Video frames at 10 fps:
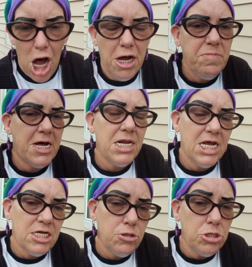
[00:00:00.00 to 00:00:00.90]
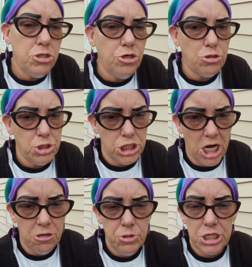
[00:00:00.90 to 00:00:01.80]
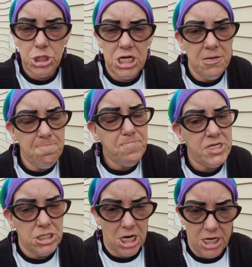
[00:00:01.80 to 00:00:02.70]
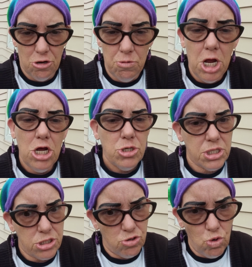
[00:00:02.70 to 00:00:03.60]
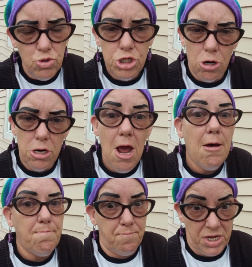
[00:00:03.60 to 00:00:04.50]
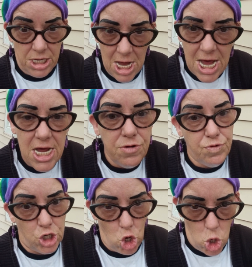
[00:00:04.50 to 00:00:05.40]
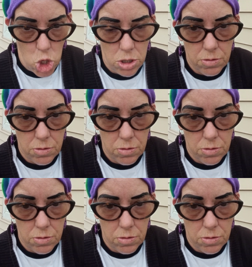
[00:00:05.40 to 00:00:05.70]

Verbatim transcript: I'm not into your childish, infantile, schoolyard behavior.